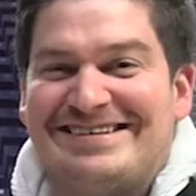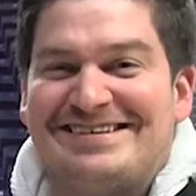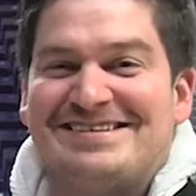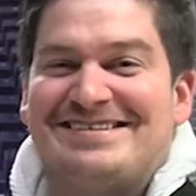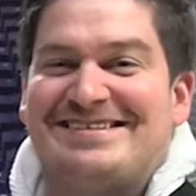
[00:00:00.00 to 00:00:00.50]

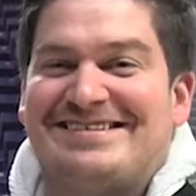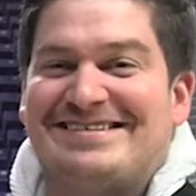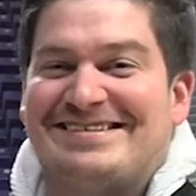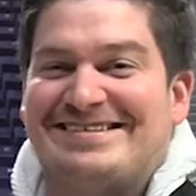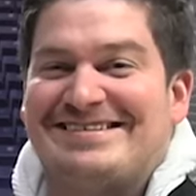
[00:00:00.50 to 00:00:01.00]

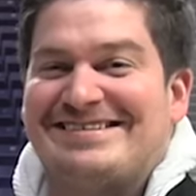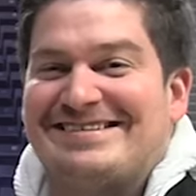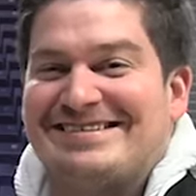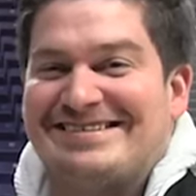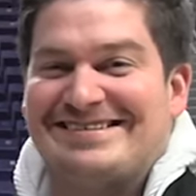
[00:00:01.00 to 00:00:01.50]

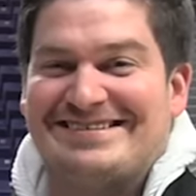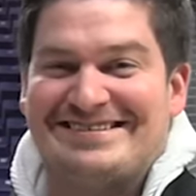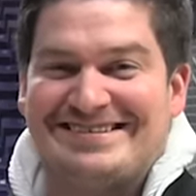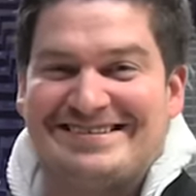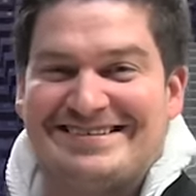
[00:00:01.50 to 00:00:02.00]

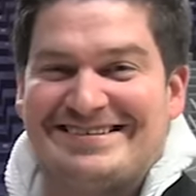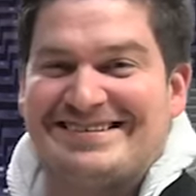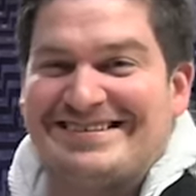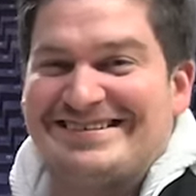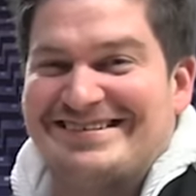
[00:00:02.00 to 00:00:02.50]

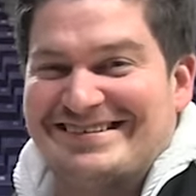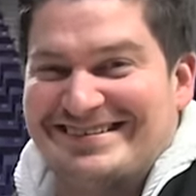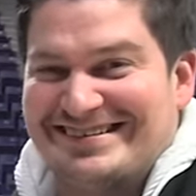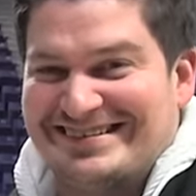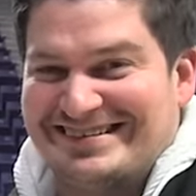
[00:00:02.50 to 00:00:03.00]

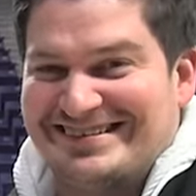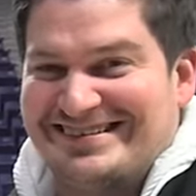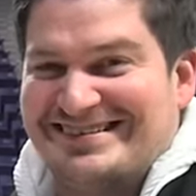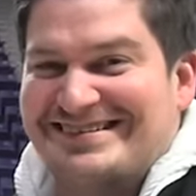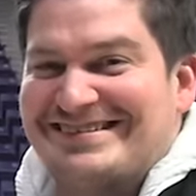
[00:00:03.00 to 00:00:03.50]

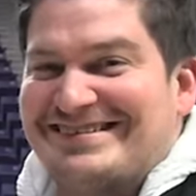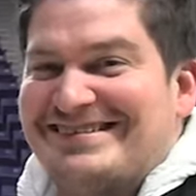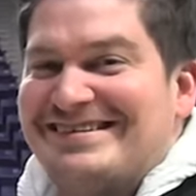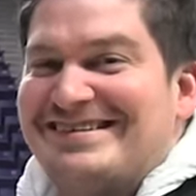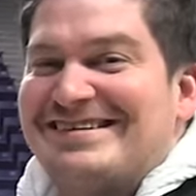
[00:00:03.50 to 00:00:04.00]

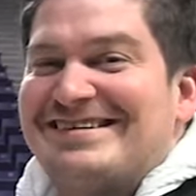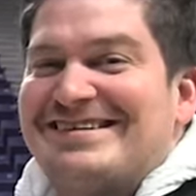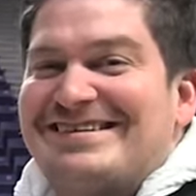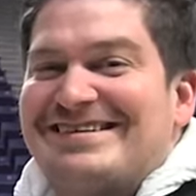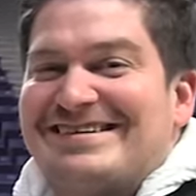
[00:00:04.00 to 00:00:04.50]

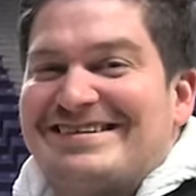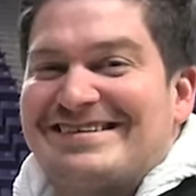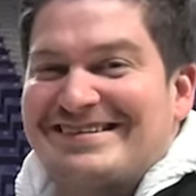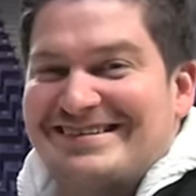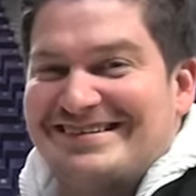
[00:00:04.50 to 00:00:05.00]

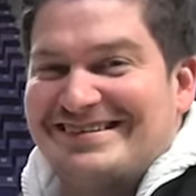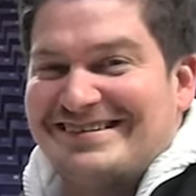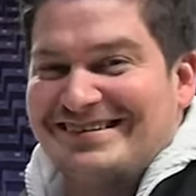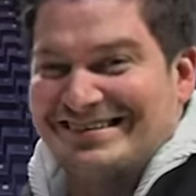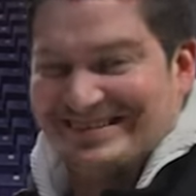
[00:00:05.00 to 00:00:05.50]

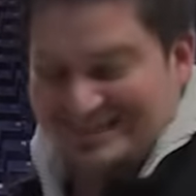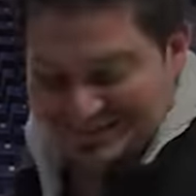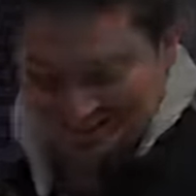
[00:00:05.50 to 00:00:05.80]
[no speech]